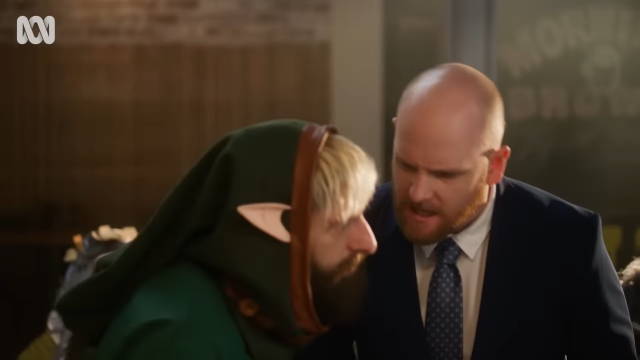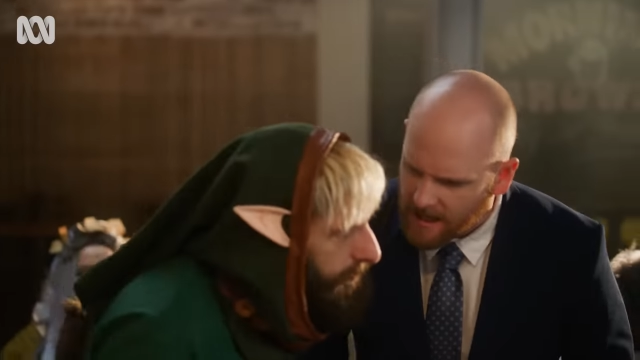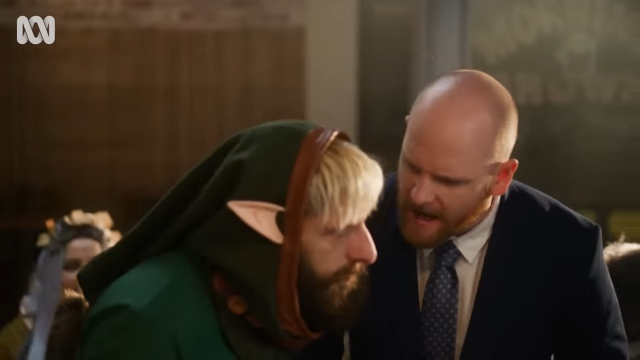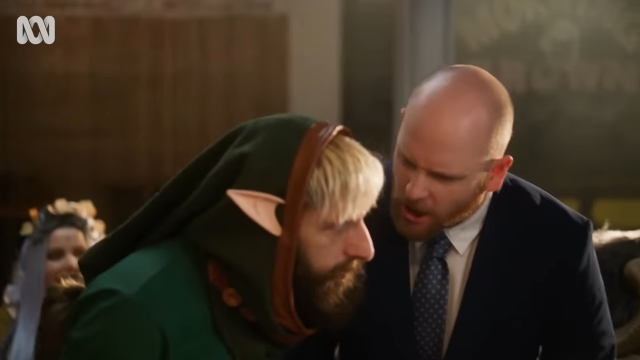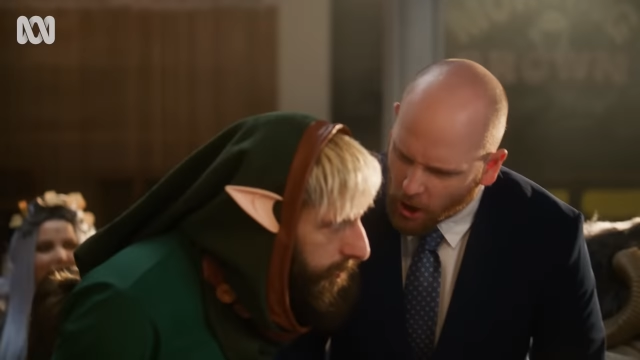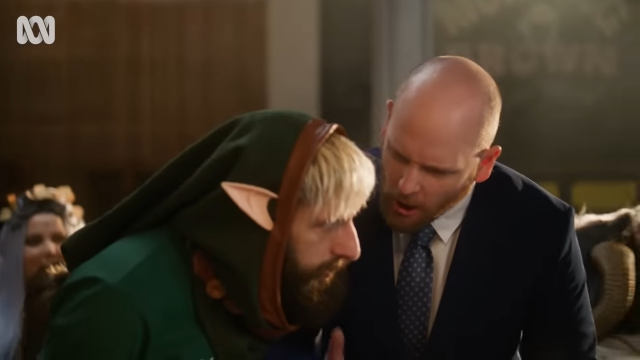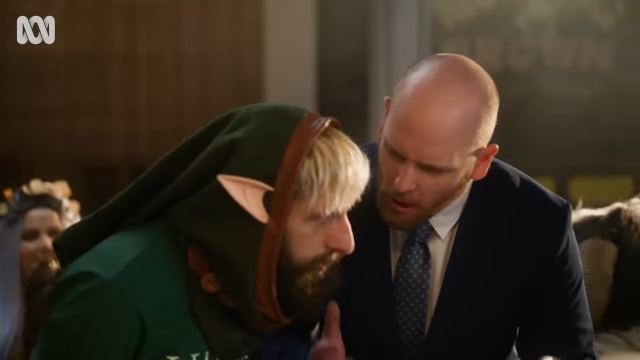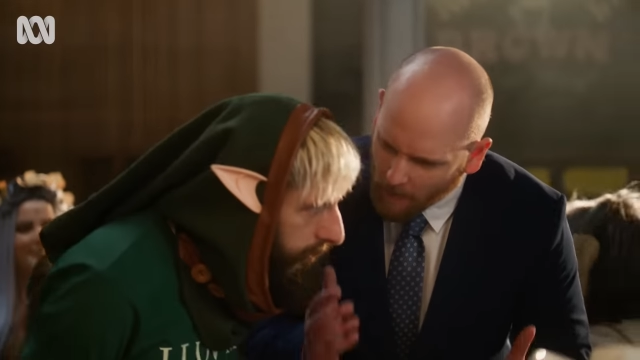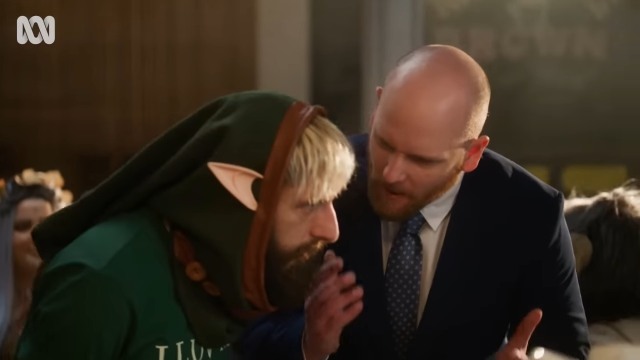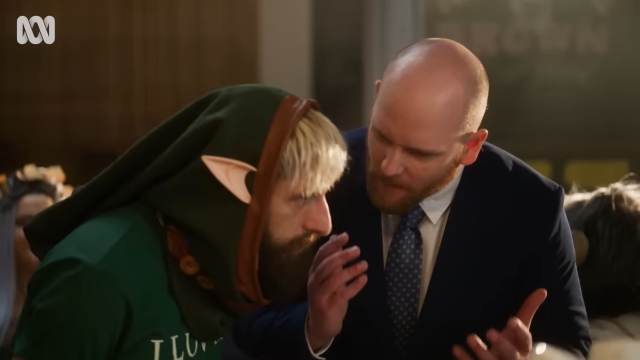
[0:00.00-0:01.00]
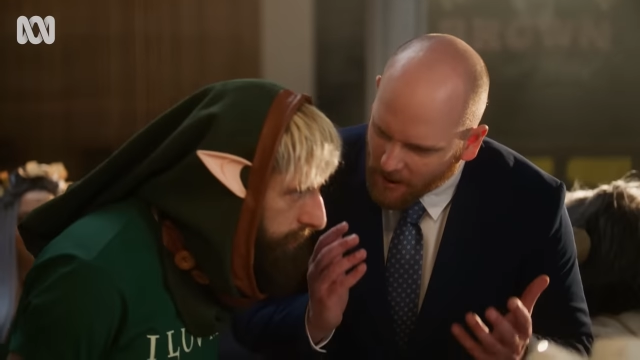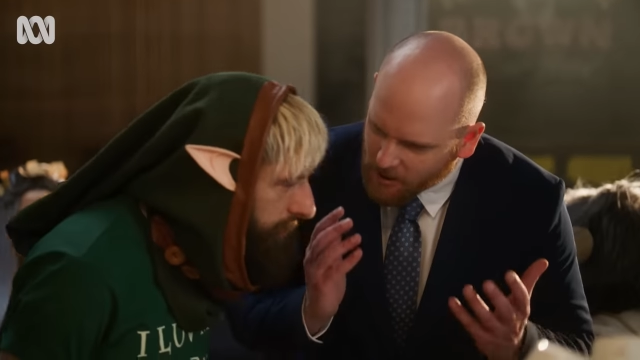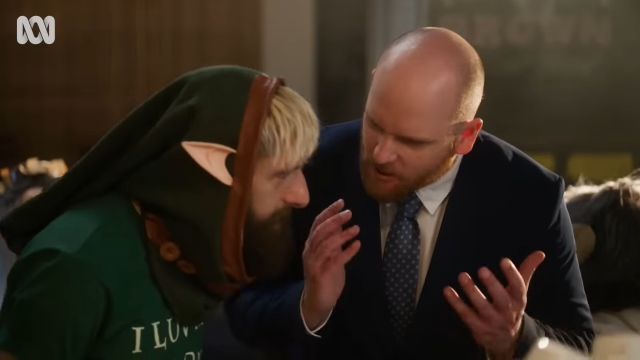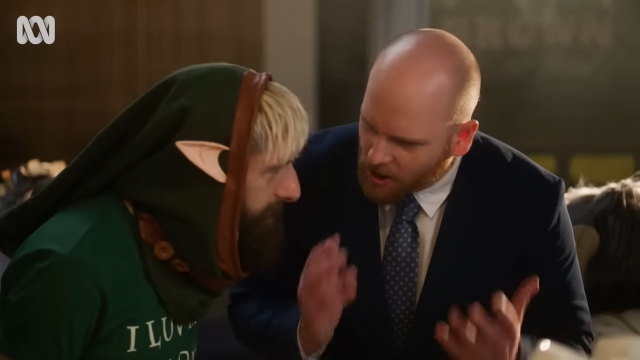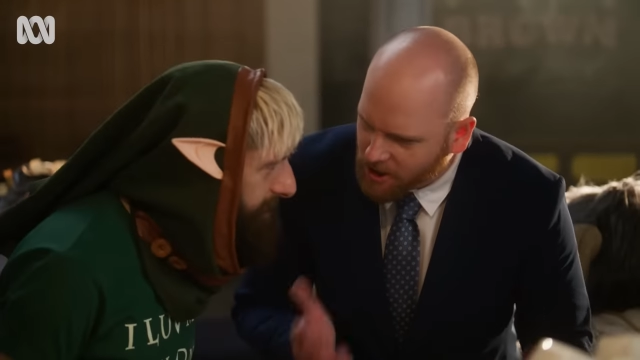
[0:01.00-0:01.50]
Laying on it a
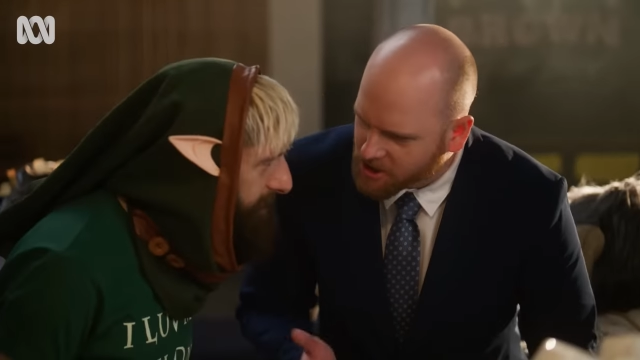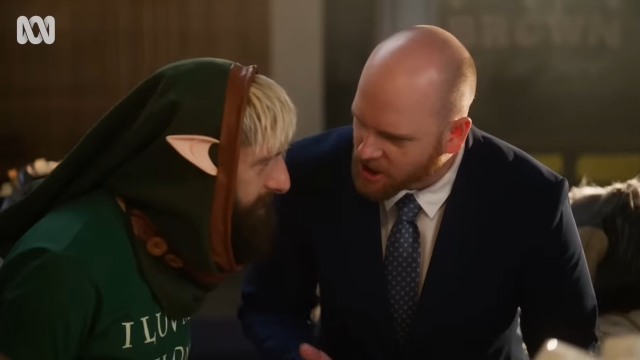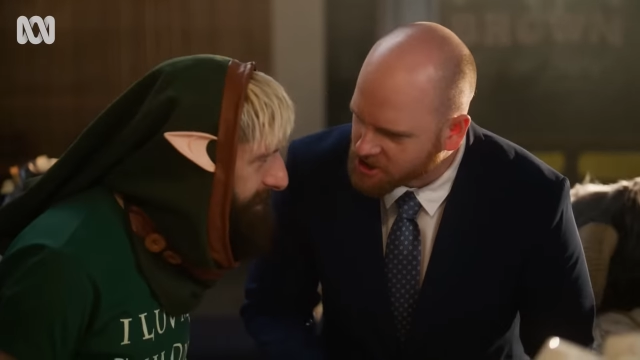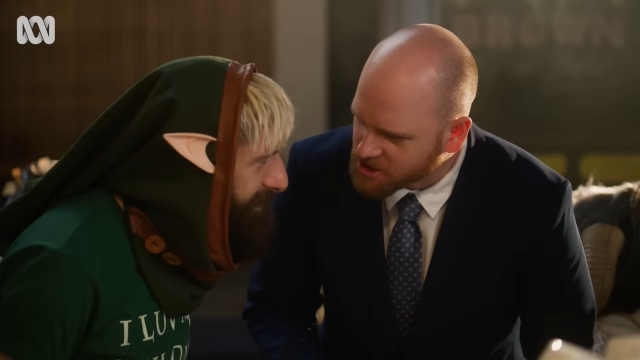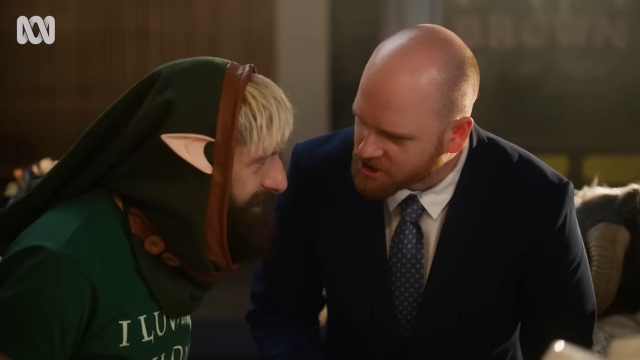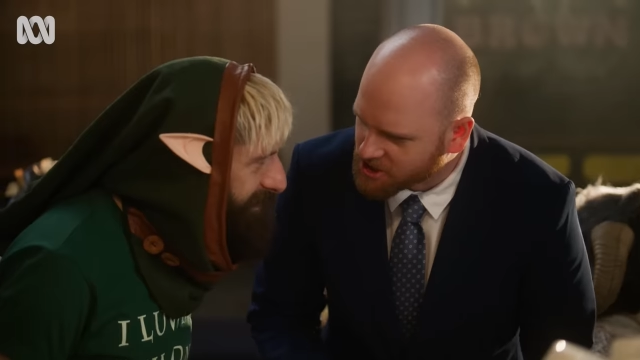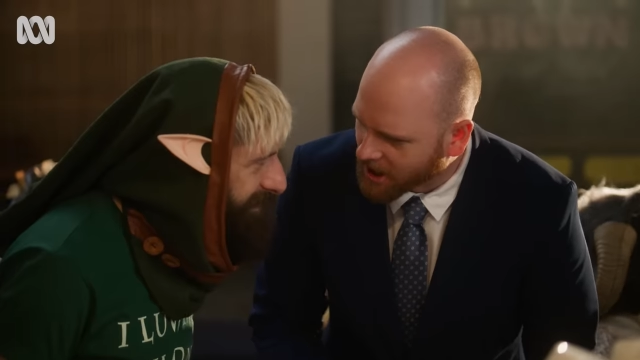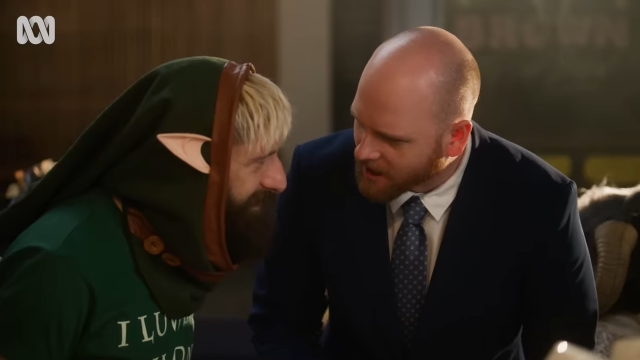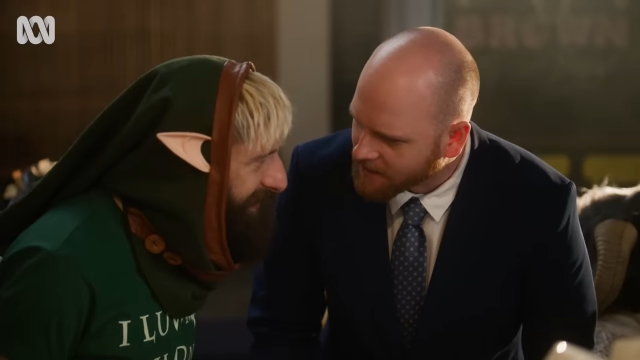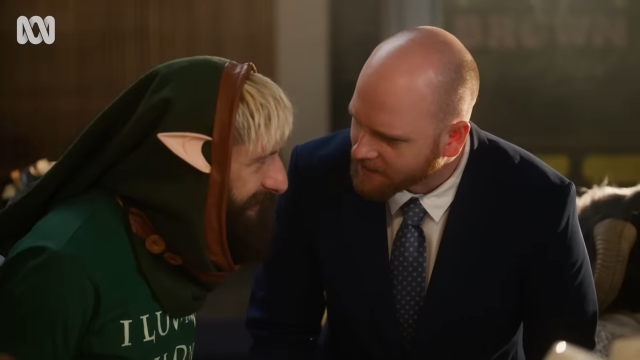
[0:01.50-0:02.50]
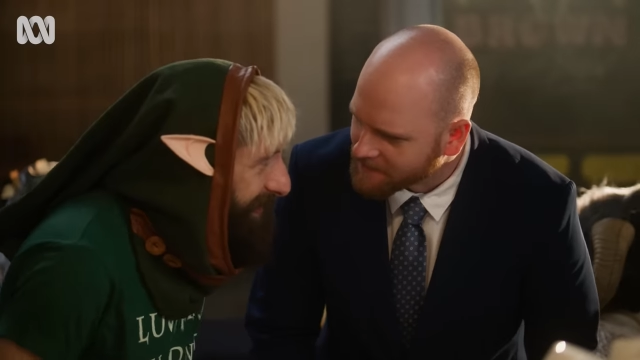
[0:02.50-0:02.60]
moment thick, don't you think?